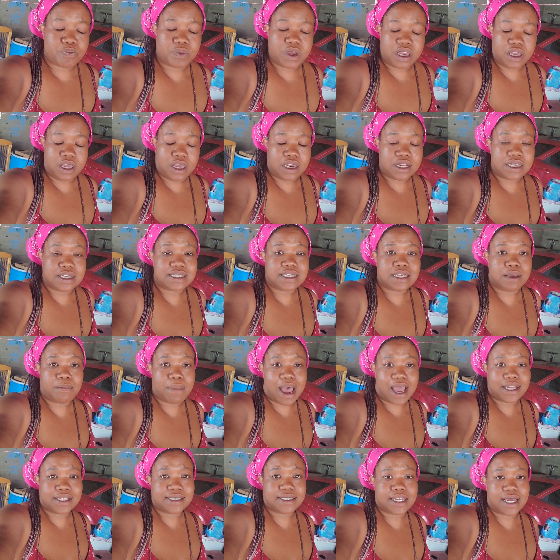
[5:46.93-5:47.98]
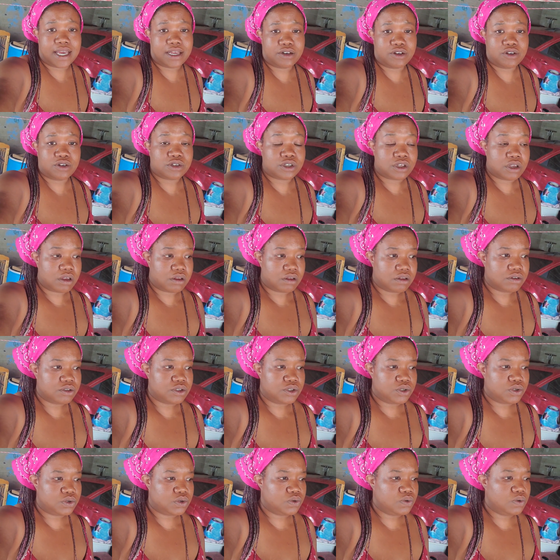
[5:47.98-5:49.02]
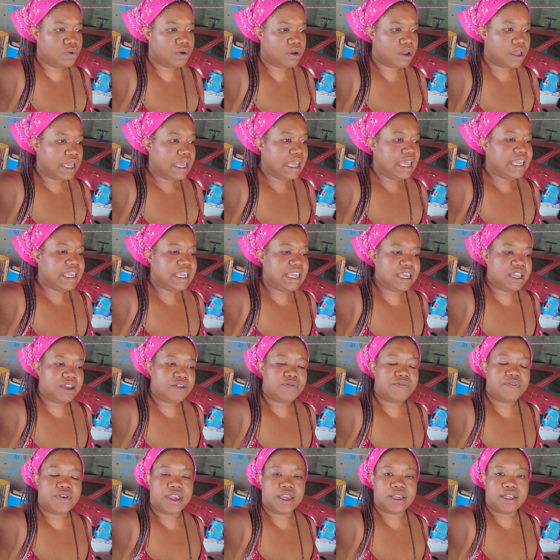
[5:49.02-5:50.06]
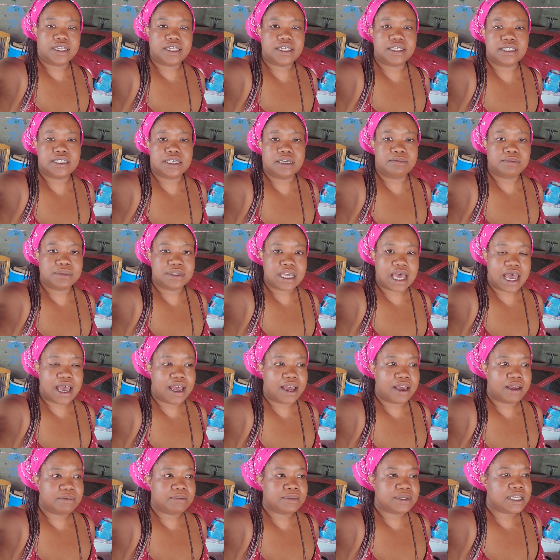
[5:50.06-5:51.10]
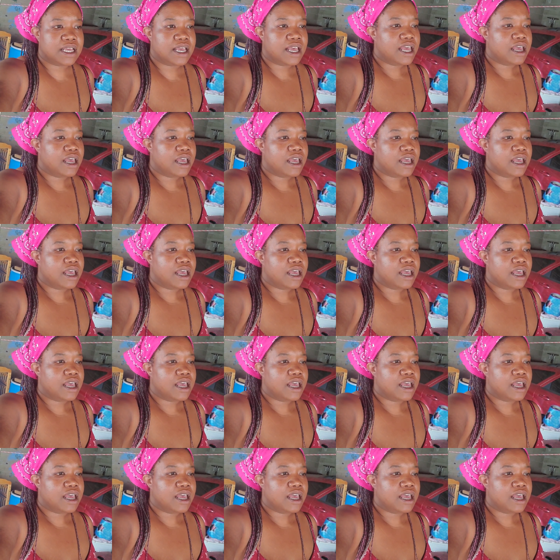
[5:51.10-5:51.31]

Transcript: Innocent bystanders do get affected sometimes.